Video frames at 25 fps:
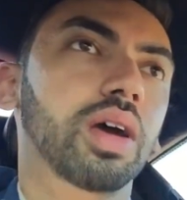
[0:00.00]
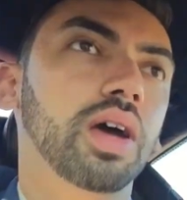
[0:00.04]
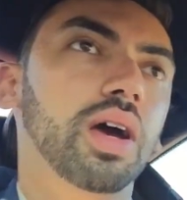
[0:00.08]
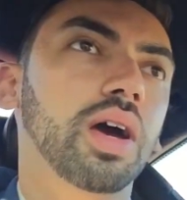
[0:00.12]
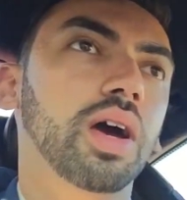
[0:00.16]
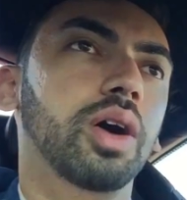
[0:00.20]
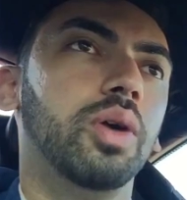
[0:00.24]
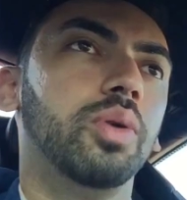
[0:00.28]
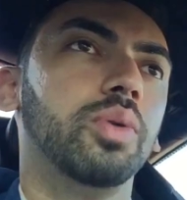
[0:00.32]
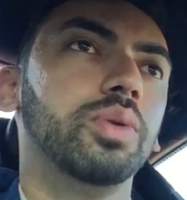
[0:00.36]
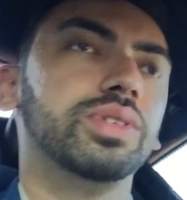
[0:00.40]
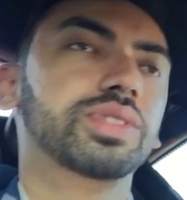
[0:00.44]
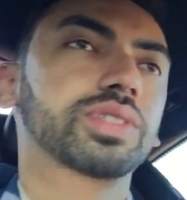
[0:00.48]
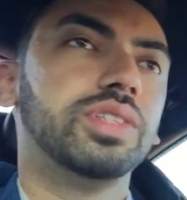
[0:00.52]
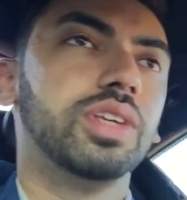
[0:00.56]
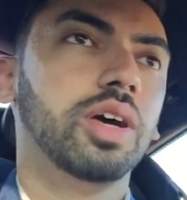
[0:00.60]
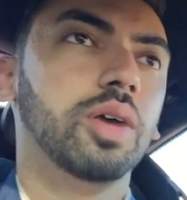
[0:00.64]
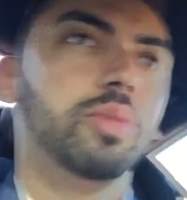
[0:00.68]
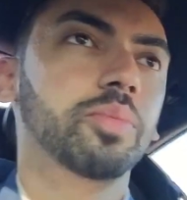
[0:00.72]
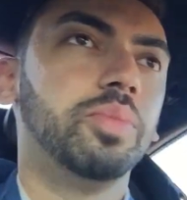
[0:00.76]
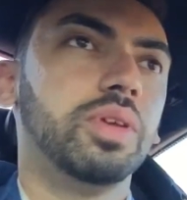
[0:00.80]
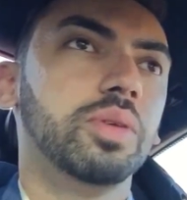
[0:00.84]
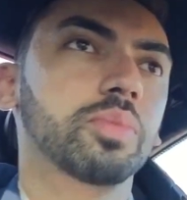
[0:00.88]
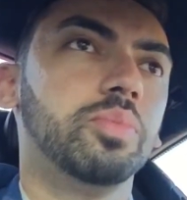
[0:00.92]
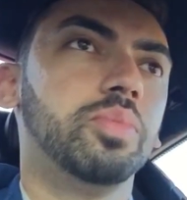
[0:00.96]
I always
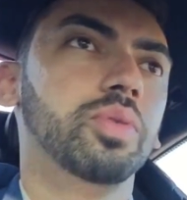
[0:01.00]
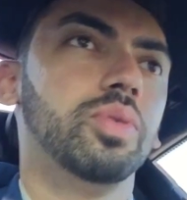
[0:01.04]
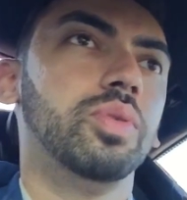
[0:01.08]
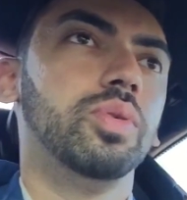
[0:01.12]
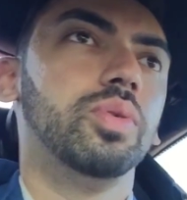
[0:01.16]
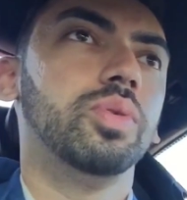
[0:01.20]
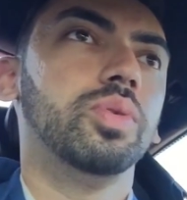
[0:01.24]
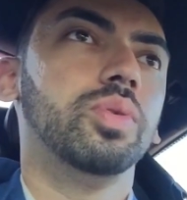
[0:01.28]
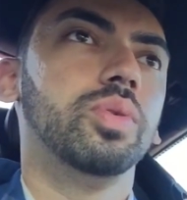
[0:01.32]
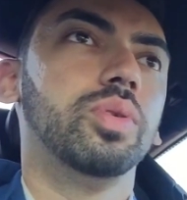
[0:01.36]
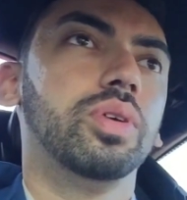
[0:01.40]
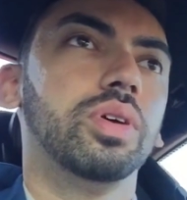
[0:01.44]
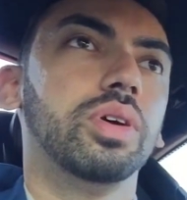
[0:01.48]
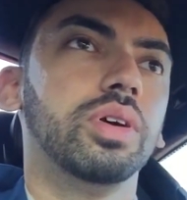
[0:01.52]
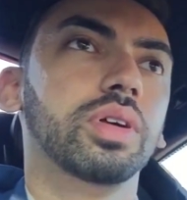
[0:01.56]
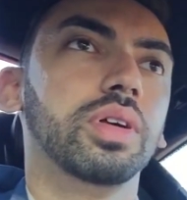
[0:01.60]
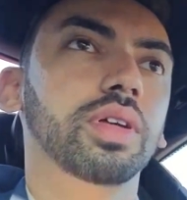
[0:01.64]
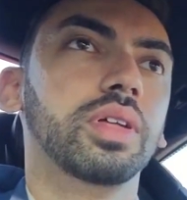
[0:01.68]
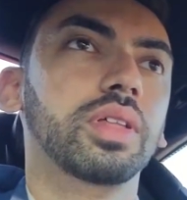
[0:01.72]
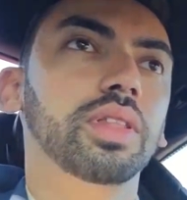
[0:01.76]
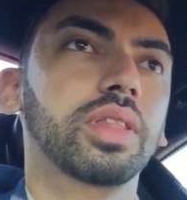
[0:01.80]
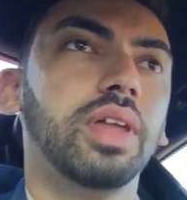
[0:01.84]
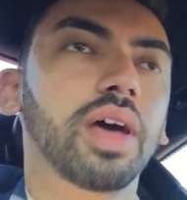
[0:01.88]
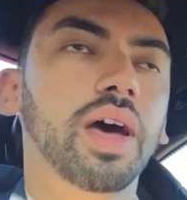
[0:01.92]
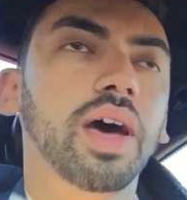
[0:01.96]
tell people
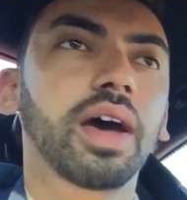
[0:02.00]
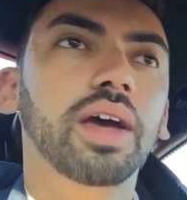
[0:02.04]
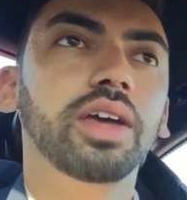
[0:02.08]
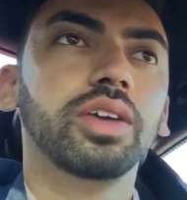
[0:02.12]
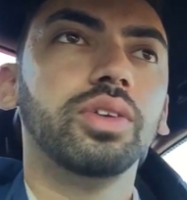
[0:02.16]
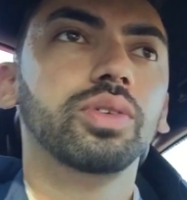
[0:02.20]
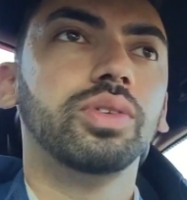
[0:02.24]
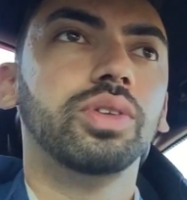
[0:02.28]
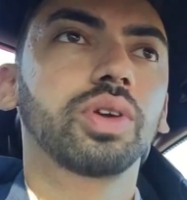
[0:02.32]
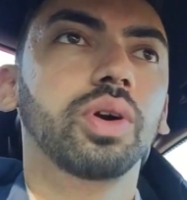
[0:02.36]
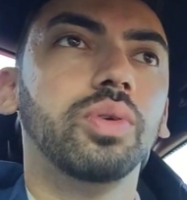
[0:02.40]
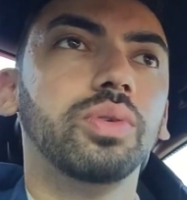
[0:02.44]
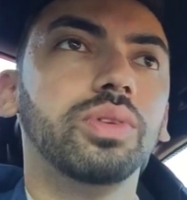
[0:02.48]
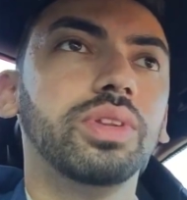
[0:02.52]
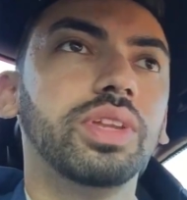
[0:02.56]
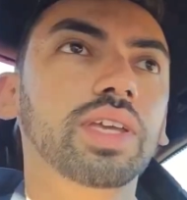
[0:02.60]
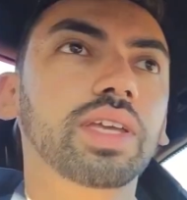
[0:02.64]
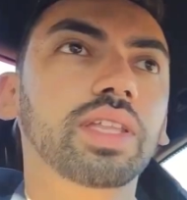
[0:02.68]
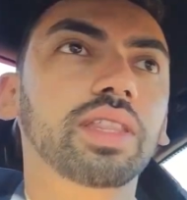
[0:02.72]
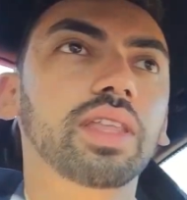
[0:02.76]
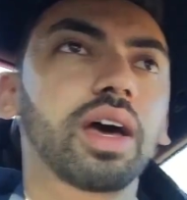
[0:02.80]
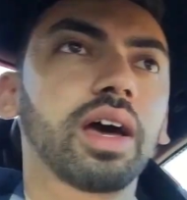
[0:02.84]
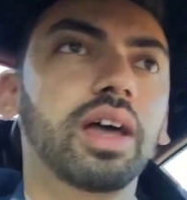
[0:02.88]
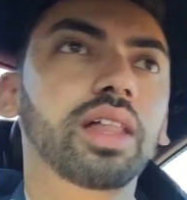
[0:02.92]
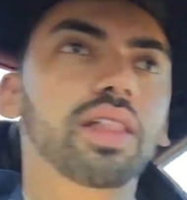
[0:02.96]
that you don't
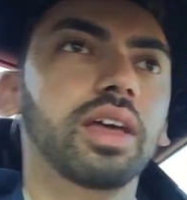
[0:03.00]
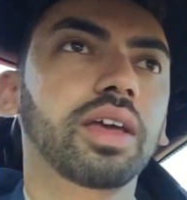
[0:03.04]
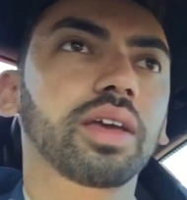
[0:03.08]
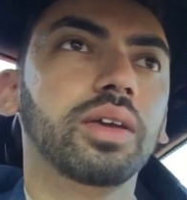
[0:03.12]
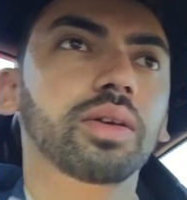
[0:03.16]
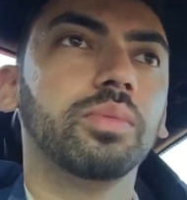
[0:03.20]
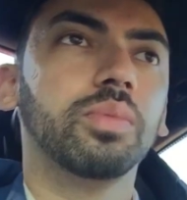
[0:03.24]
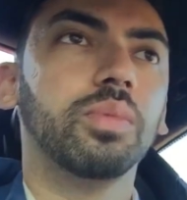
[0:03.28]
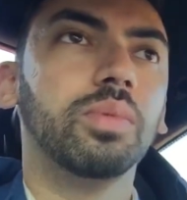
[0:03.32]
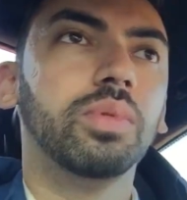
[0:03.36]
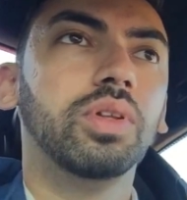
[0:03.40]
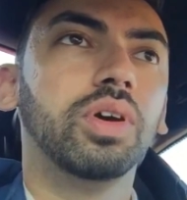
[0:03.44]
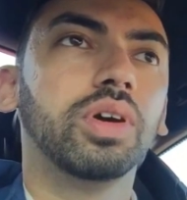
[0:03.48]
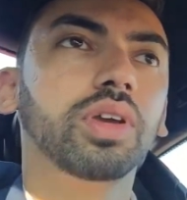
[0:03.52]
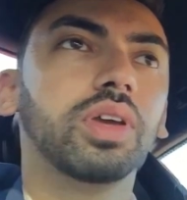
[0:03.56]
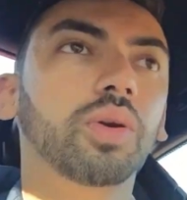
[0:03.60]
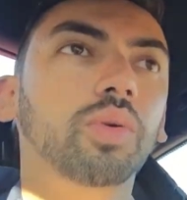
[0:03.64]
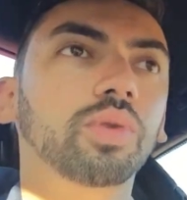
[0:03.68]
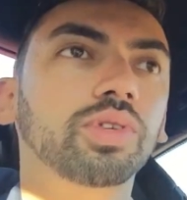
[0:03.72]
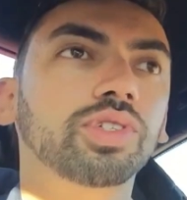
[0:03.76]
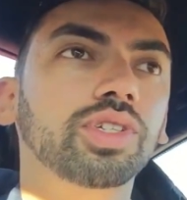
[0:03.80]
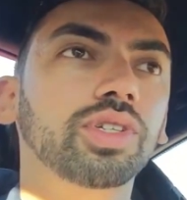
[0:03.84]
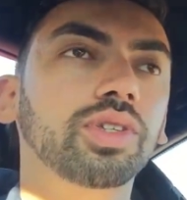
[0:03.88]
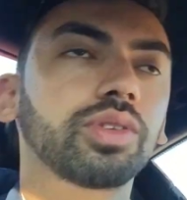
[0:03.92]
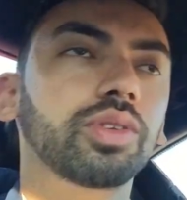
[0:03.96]
need that. Like, look at
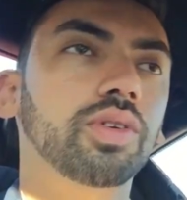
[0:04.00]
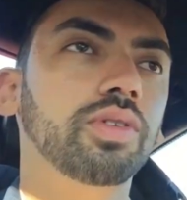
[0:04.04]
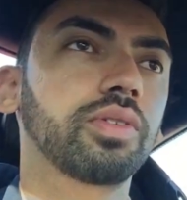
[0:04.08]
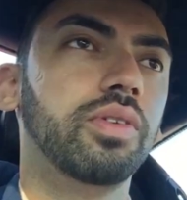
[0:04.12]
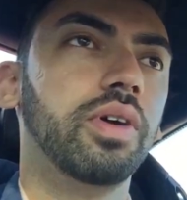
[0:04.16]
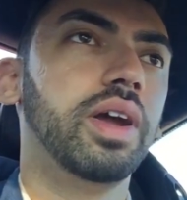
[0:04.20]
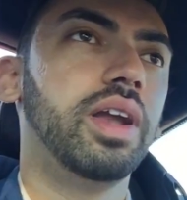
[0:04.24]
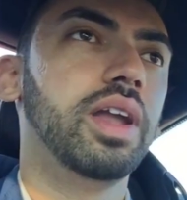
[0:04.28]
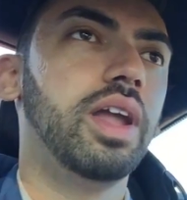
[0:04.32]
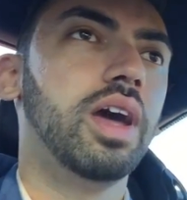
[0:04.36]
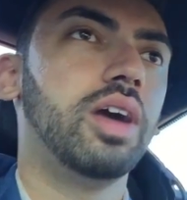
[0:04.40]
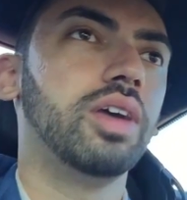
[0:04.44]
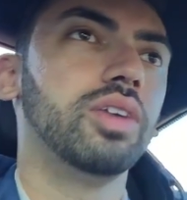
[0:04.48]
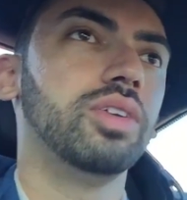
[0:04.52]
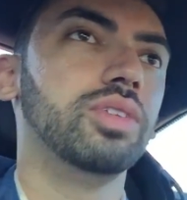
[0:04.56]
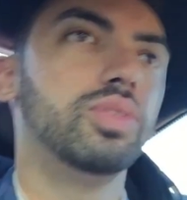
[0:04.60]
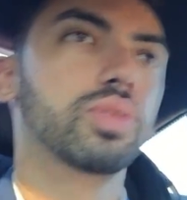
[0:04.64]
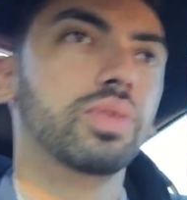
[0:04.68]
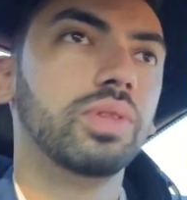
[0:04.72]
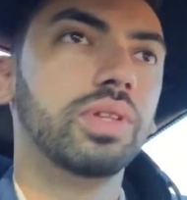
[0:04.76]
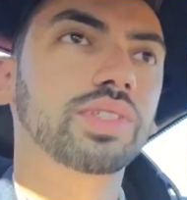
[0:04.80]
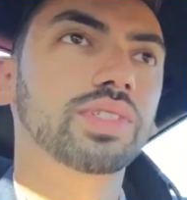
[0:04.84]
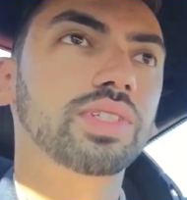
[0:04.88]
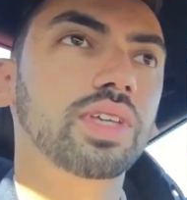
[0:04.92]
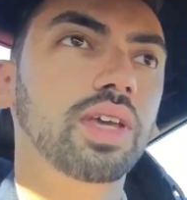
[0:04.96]
what you're doing right now. You're
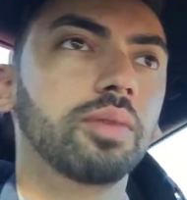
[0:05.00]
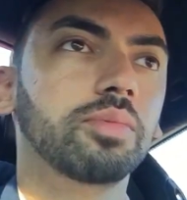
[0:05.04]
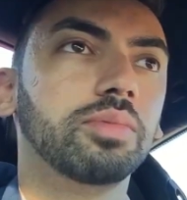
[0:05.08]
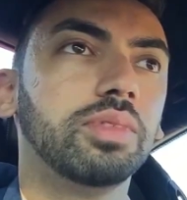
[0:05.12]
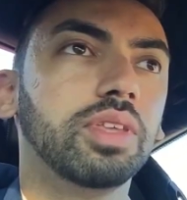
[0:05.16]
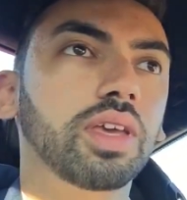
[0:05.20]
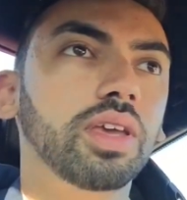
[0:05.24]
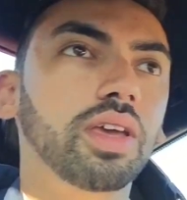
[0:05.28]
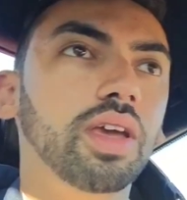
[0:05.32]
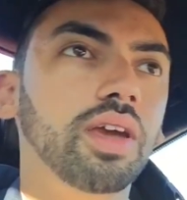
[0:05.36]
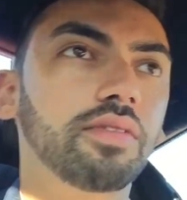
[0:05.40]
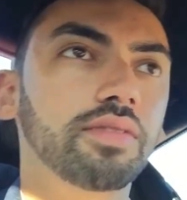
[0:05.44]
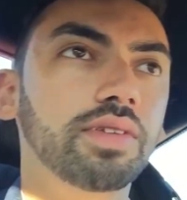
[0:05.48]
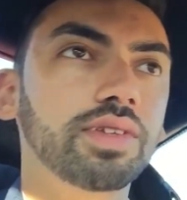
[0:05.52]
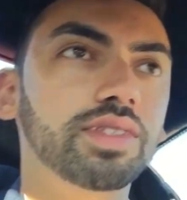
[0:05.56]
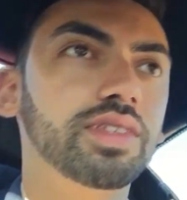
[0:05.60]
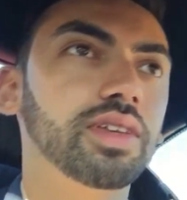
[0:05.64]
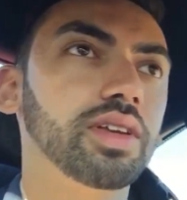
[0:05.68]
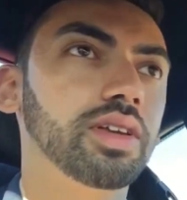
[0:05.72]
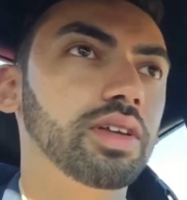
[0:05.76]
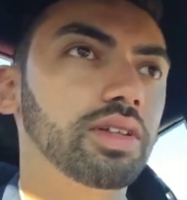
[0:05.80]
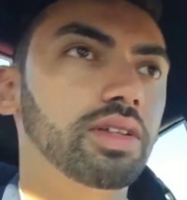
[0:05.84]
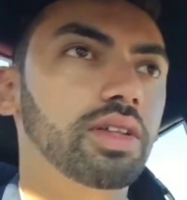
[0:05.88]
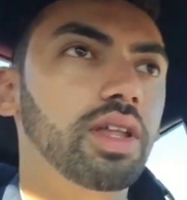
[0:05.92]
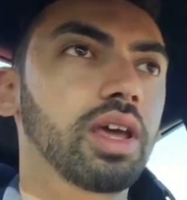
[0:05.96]
doing the same thing every
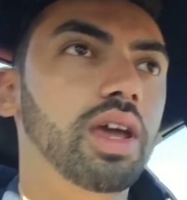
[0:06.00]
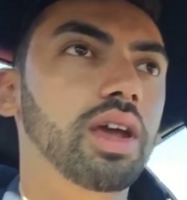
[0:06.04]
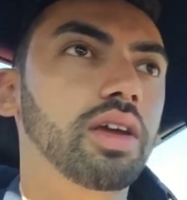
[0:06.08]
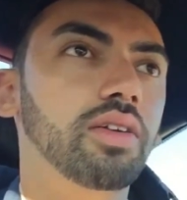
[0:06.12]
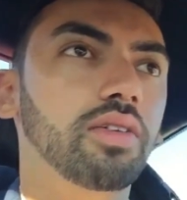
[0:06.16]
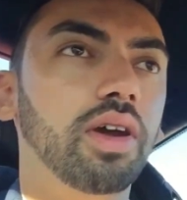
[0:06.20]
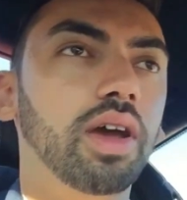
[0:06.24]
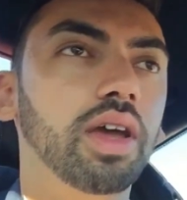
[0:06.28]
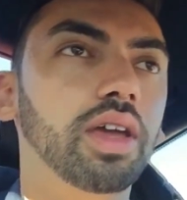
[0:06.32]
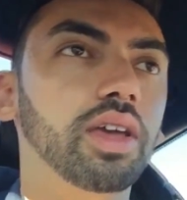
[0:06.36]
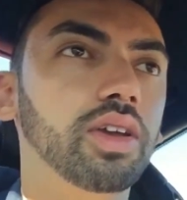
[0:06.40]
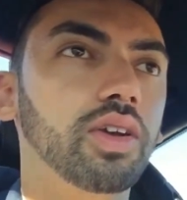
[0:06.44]
single day, right?